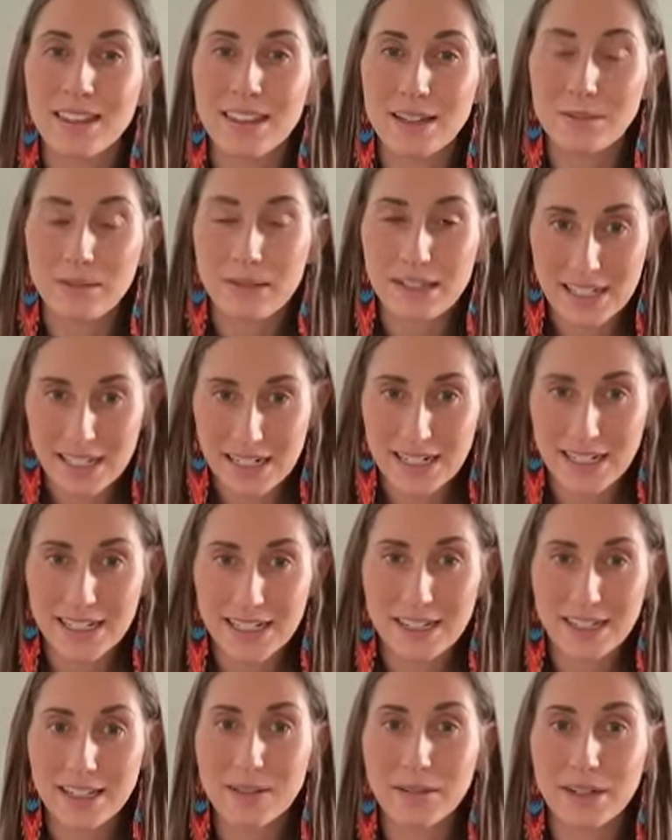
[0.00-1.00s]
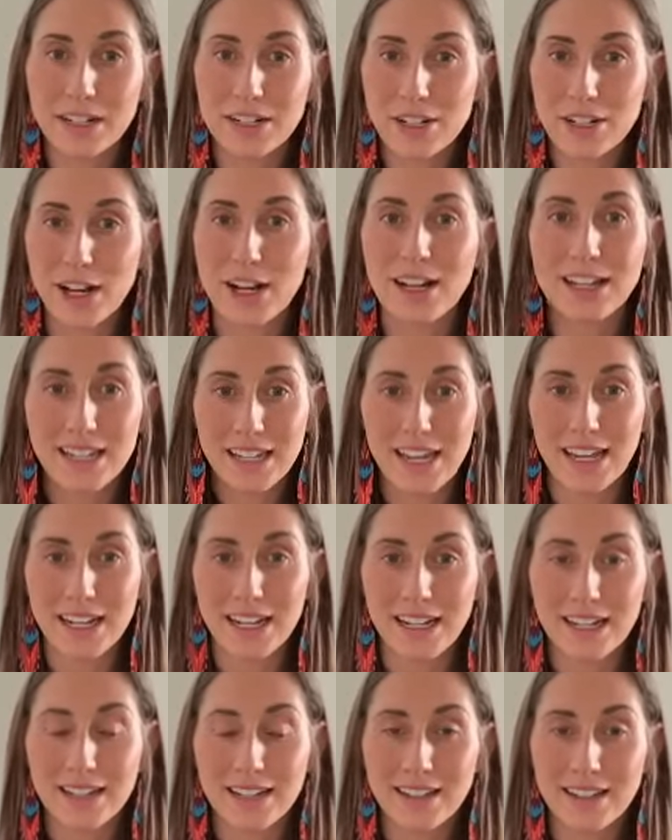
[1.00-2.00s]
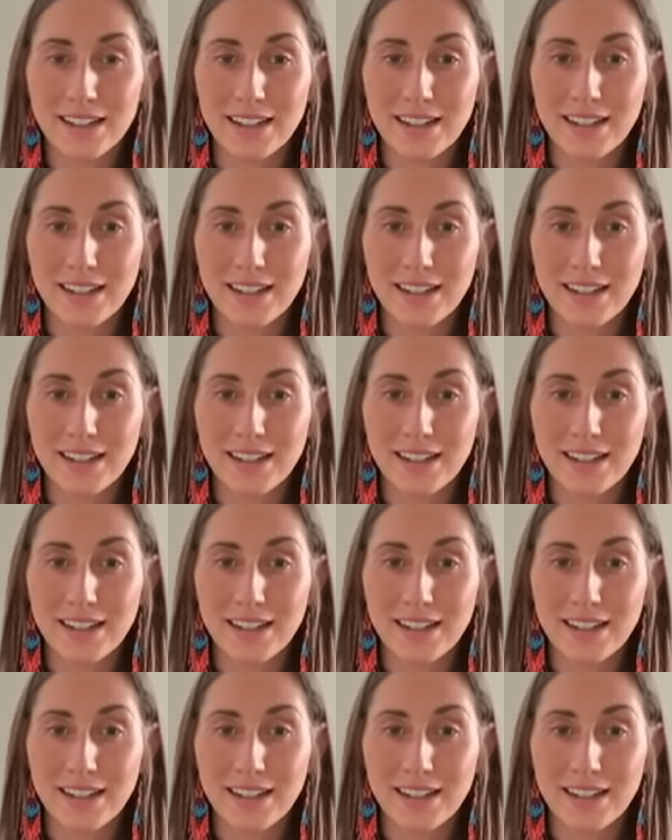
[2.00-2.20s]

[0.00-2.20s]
that we need that we are not getting,